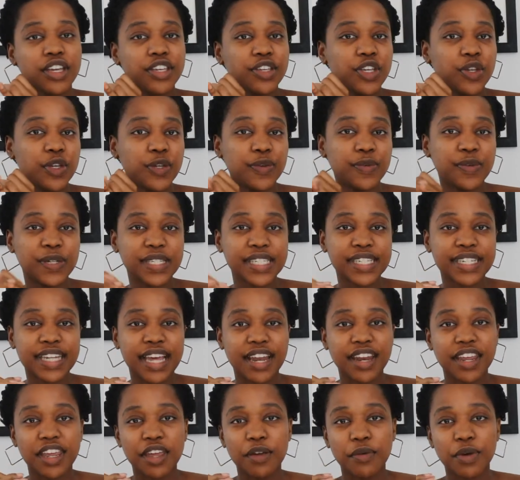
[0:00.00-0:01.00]
You were
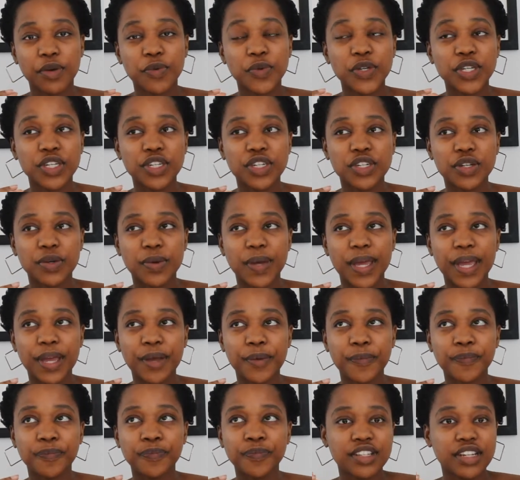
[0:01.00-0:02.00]
studying, what were you
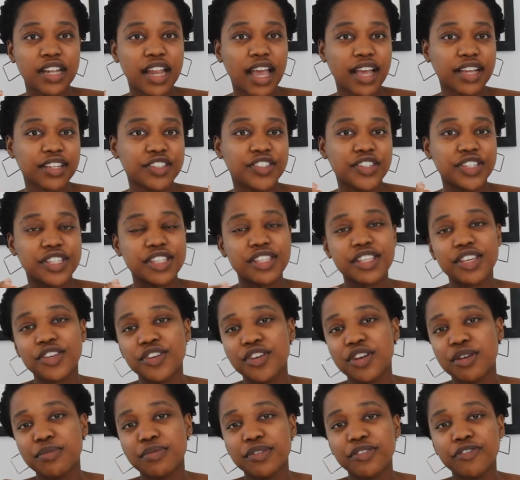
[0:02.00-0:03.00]
doing like just the
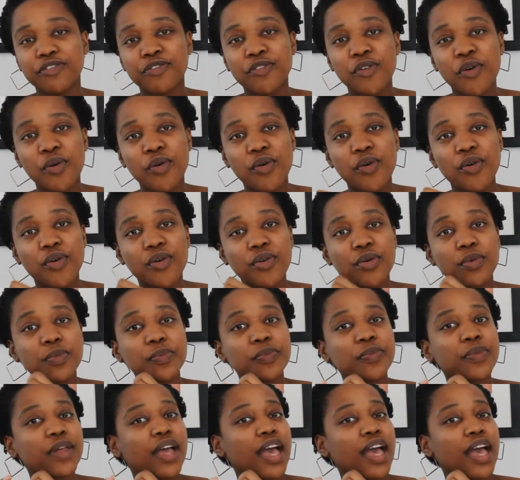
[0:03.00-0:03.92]
year before?